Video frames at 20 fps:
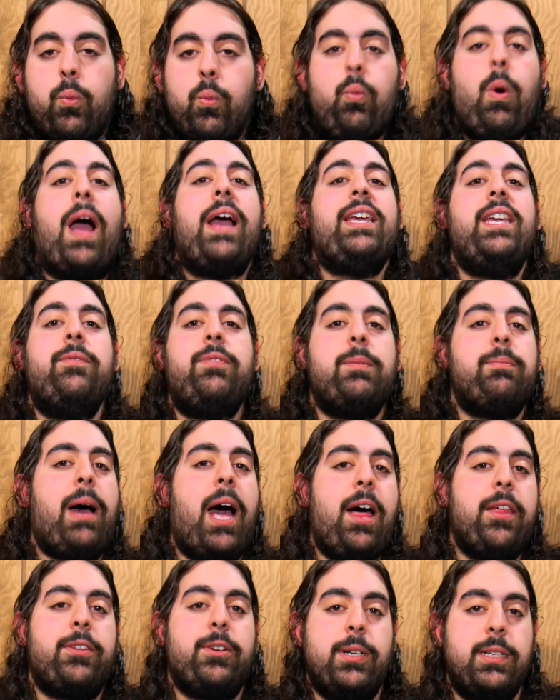Why even
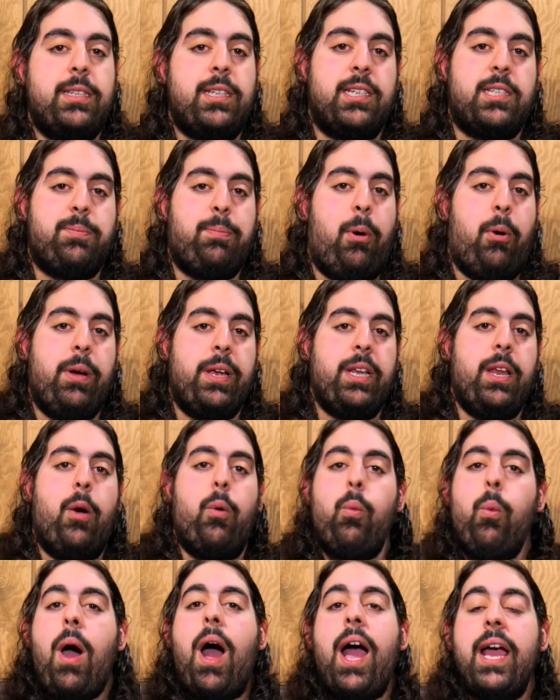bother at this point?
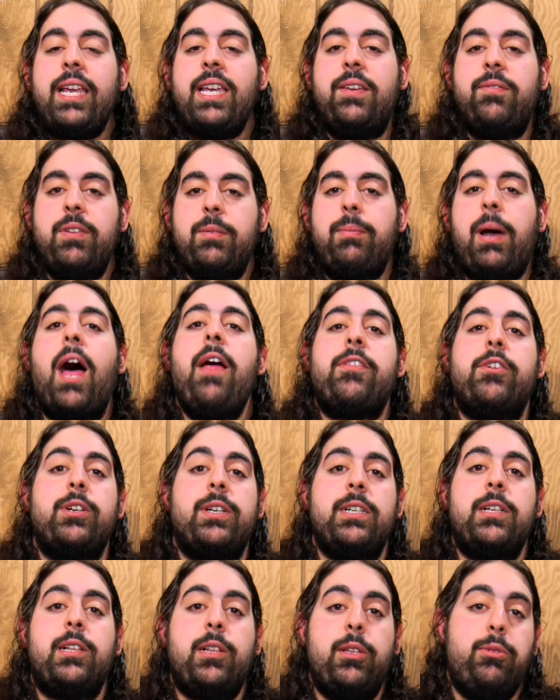Why even bother
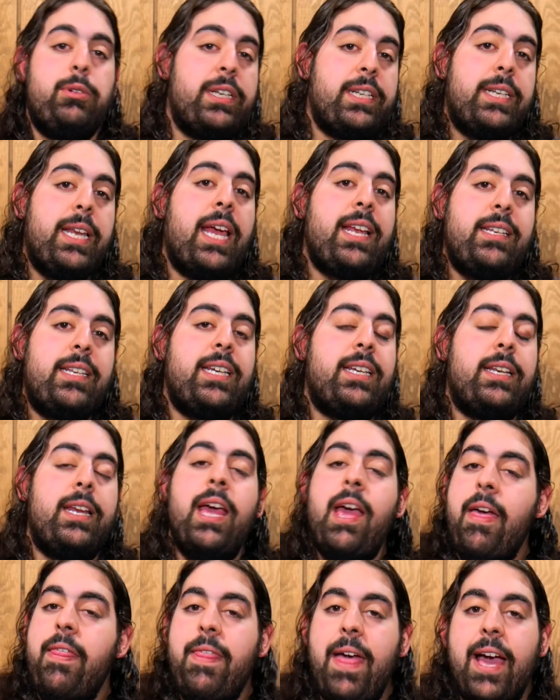including Nadine?
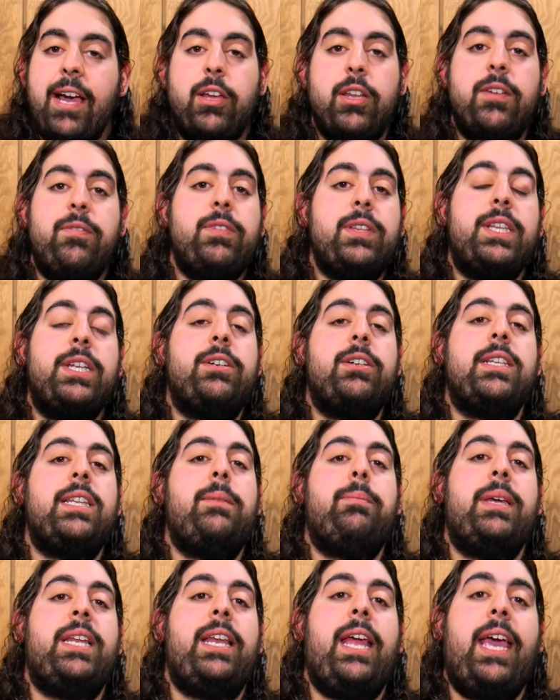That could have literally
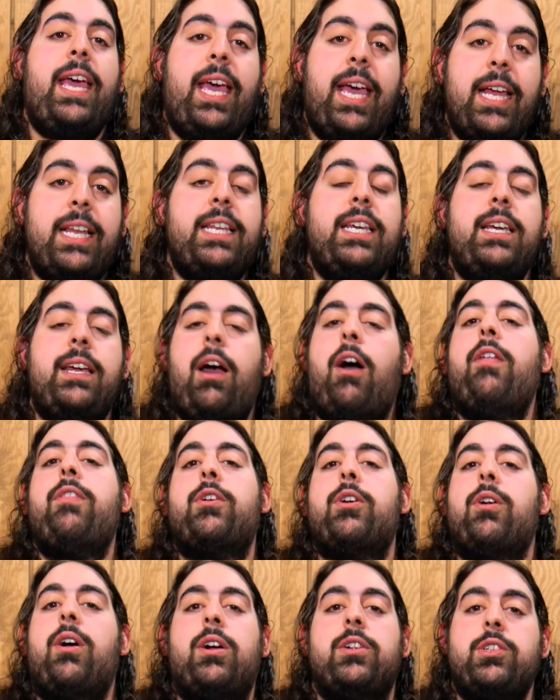been any
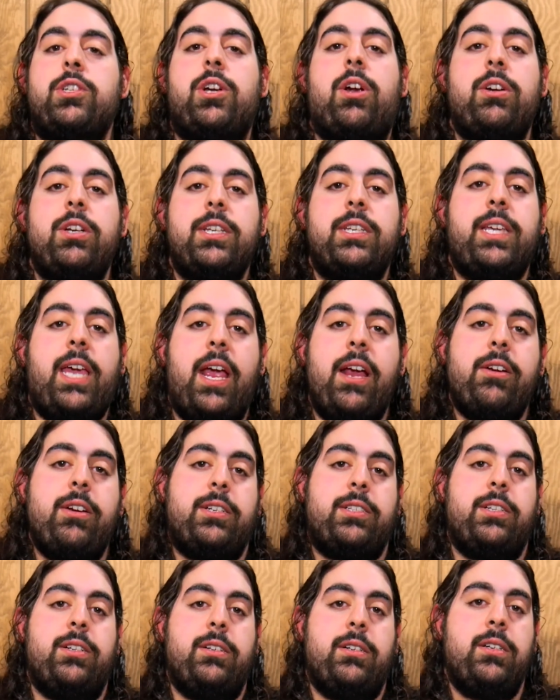other Uncharted
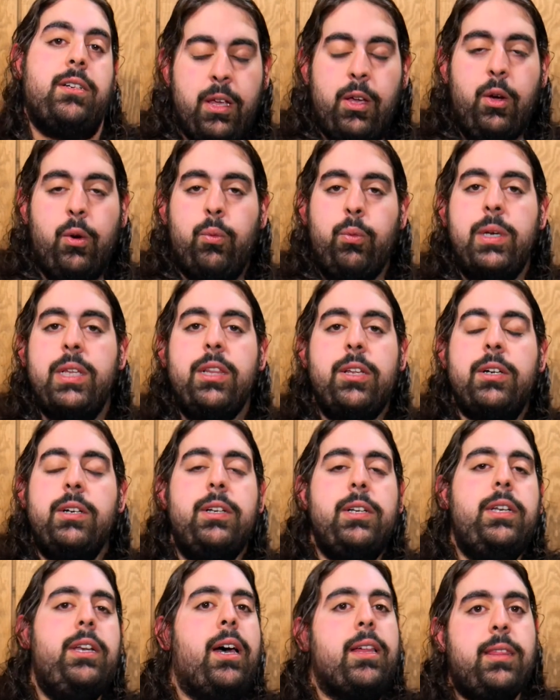character. We
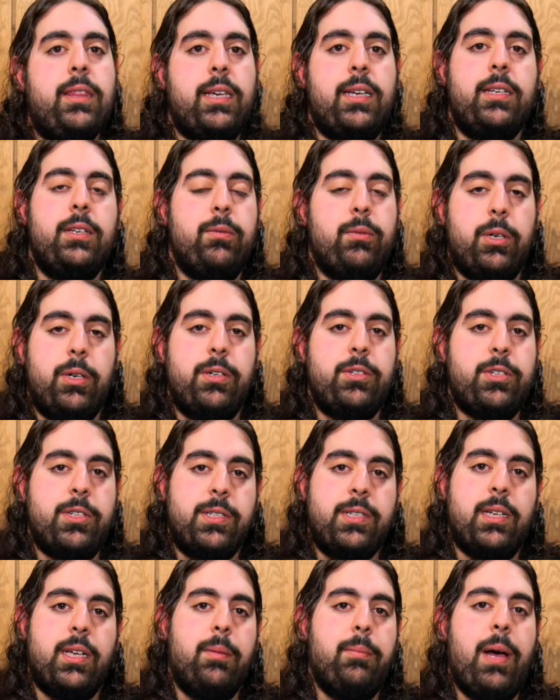learn nothing new or
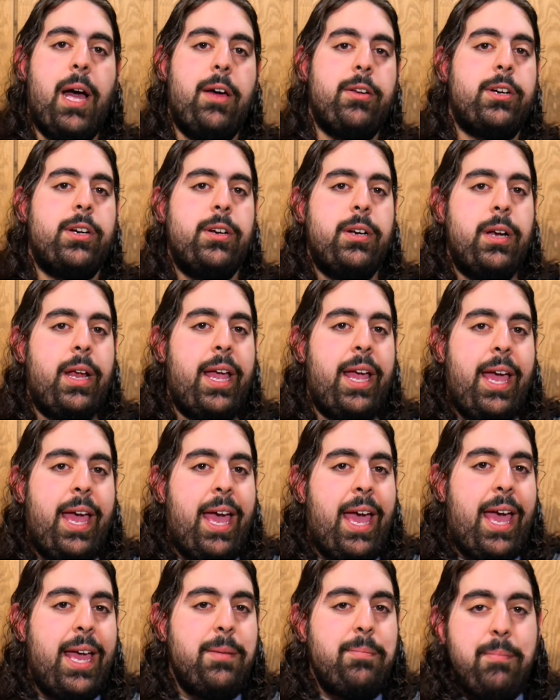interesting about her,
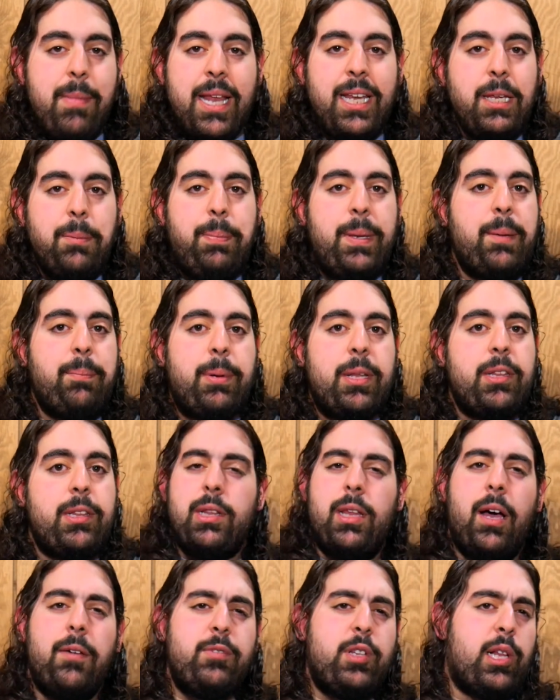and many people
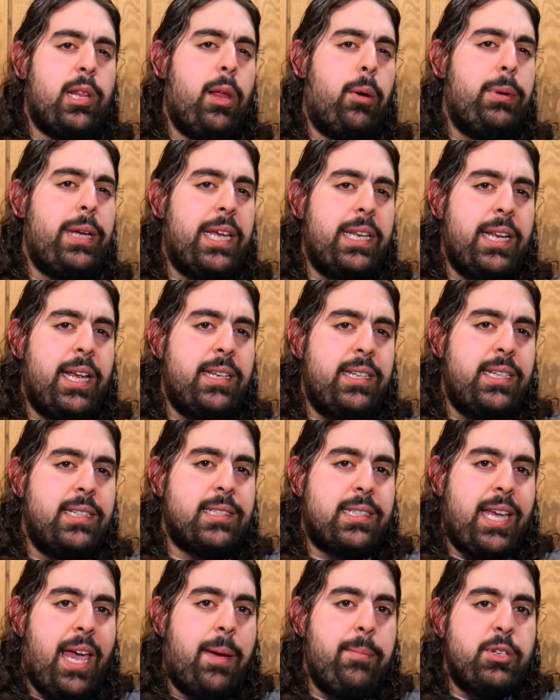loved Chloe and
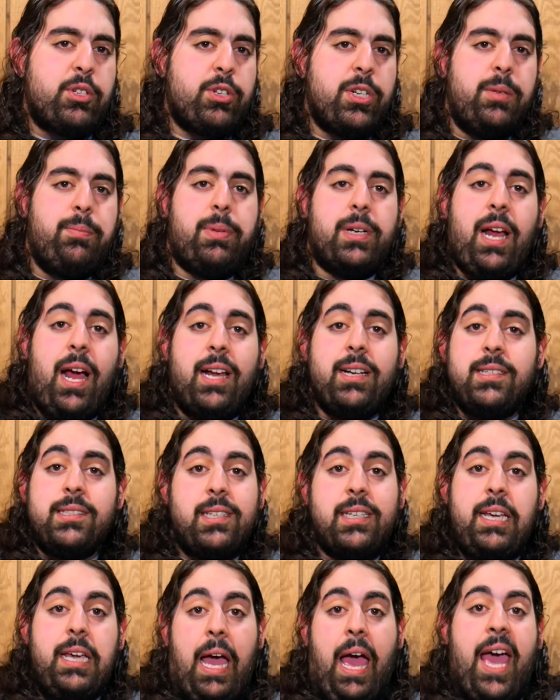Nadine's chemistry, but
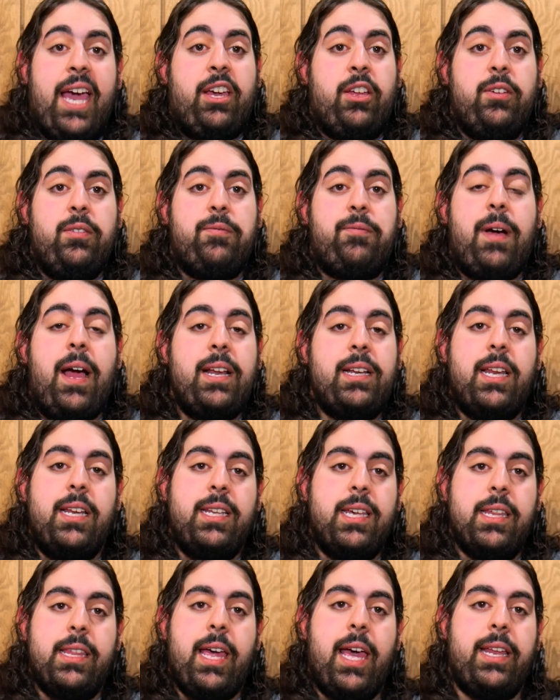honestly, I couldn't find
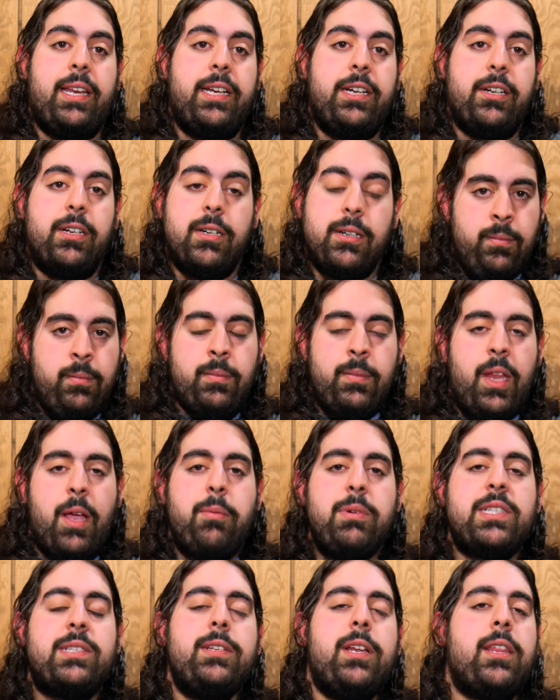any of that here. It
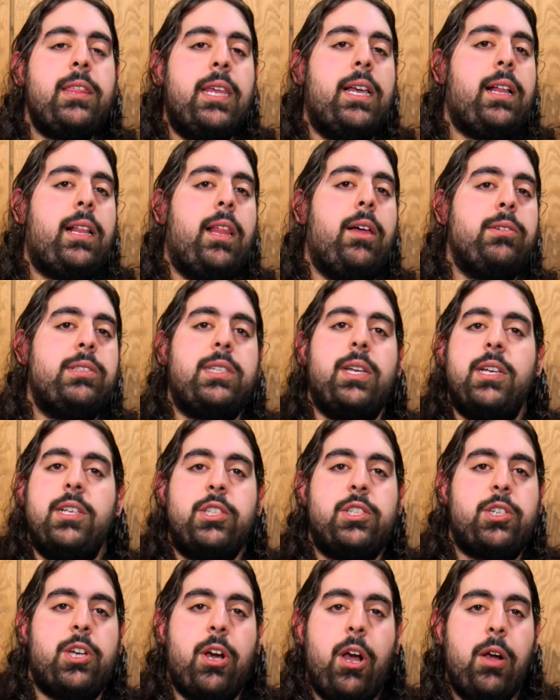was nothing close to
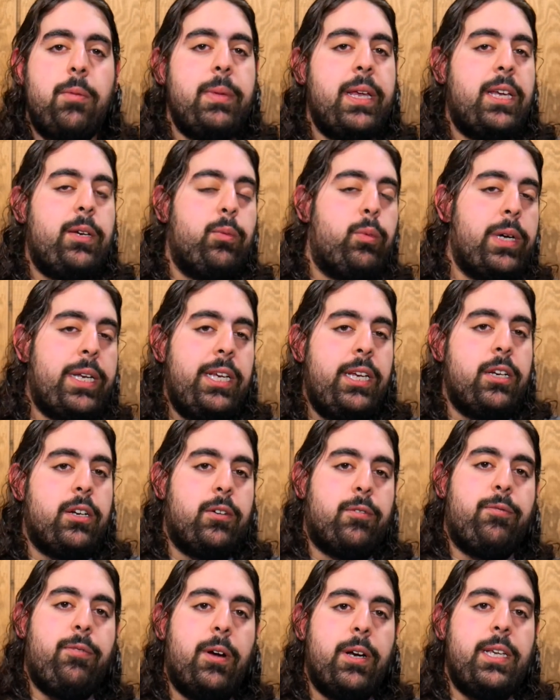as charming, witty,
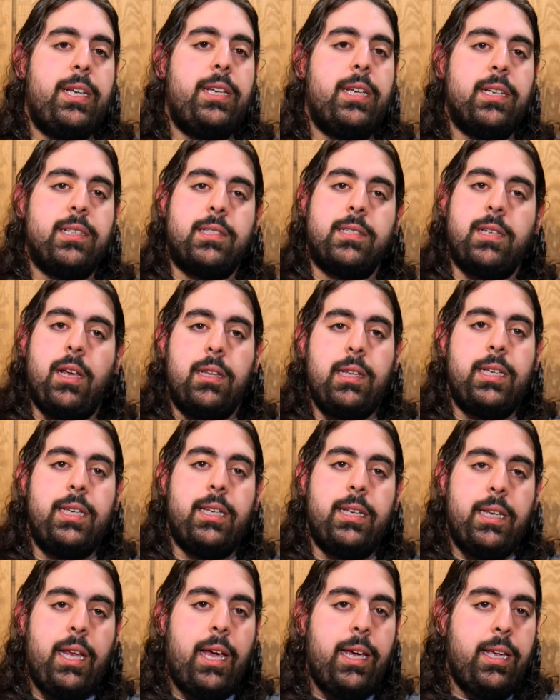or funny as Sully
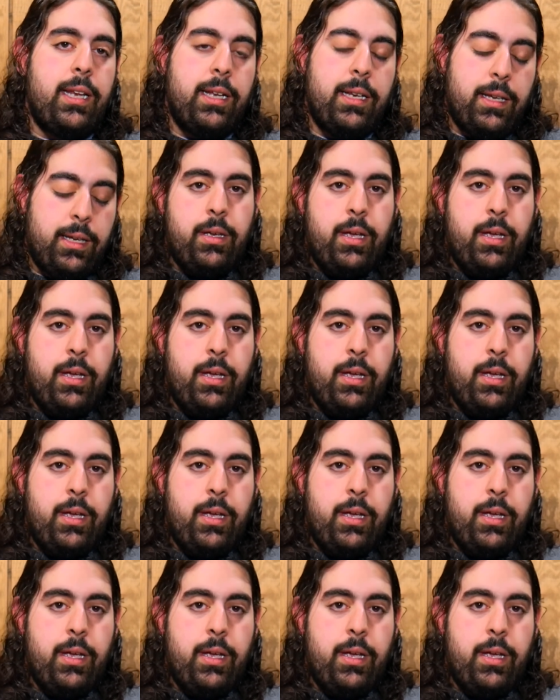and Nate.